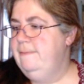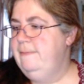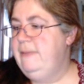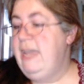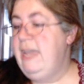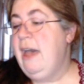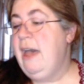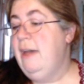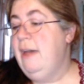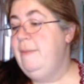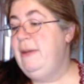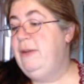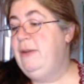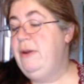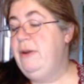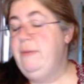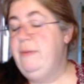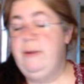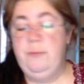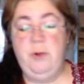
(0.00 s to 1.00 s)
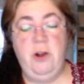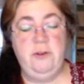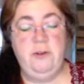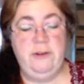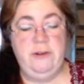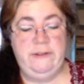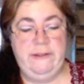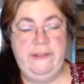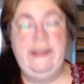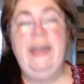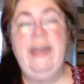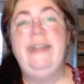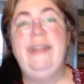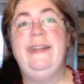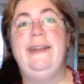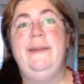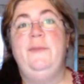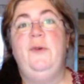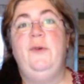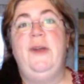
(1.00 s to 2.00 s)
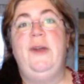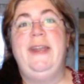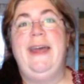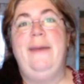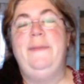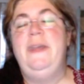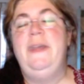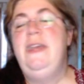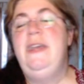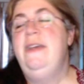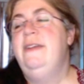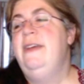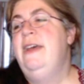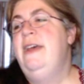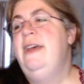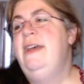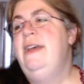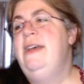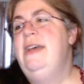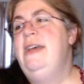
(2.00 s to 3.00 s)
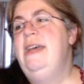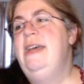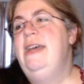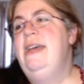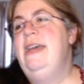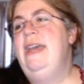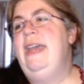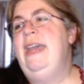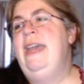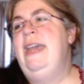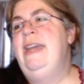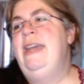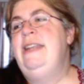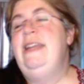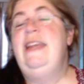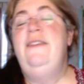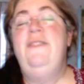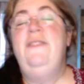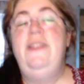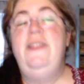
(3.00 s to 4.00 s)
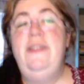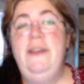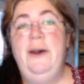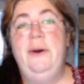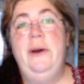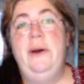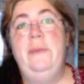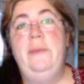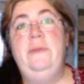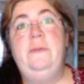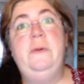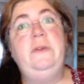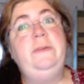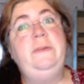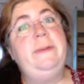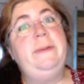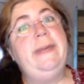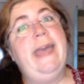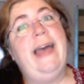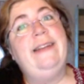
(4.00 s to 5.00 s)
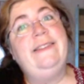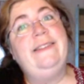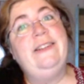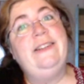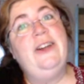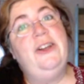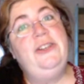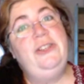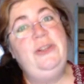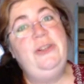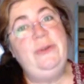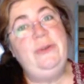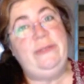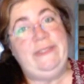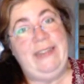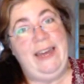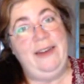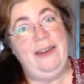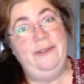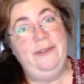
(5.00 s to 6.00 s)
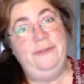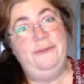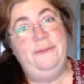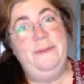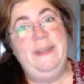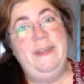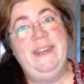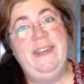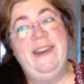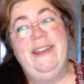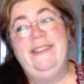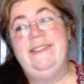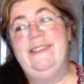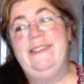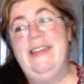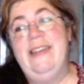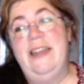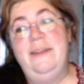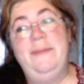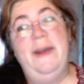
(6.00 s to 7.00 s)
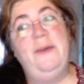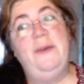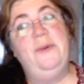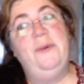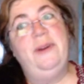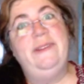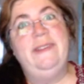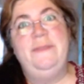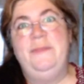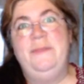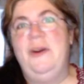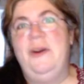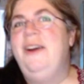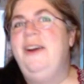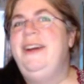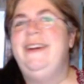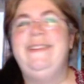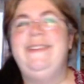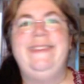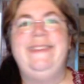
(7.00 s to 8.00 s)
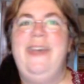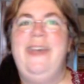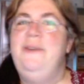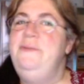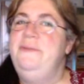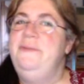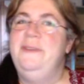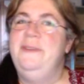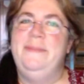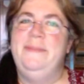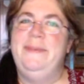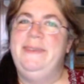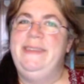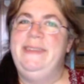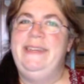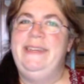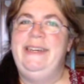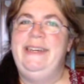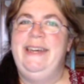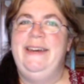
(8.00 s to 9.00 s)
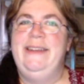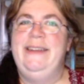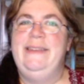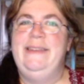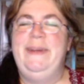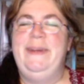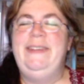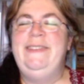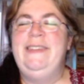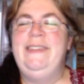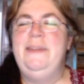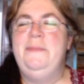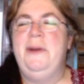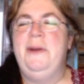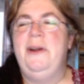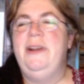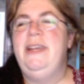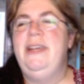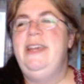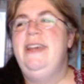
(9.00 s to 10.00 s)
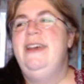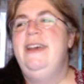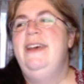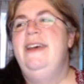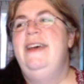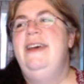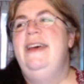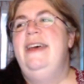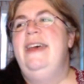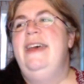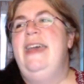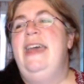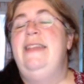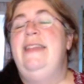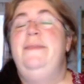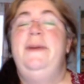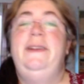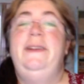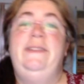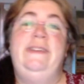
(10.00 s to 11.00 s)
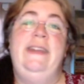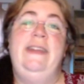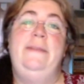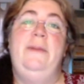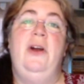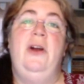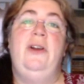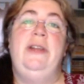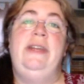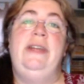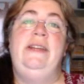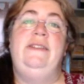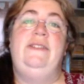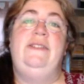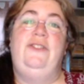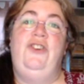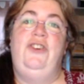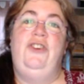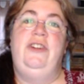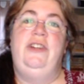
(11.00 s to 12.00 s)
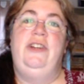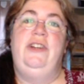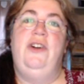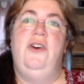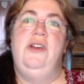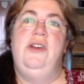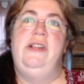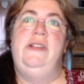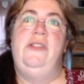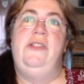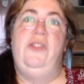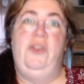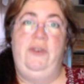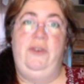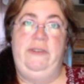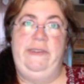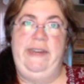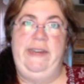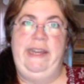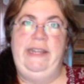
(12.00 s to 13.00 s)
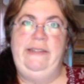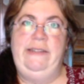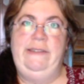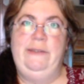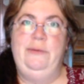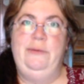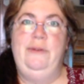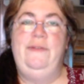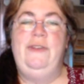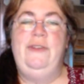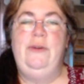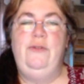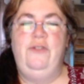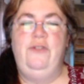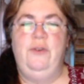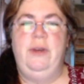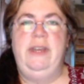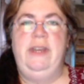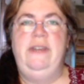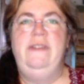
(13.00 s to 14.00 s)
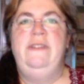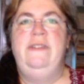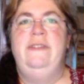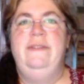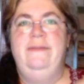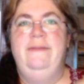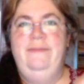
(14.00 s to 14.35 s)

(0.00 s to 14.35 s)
yeah, I made quite a bit of progress on that, and I'm quite happy. And even though I'm supposed to be casting on new stuff, because none of my works in progress count for the pigskin party, and the pigskin party started on Thursday, so if you joined,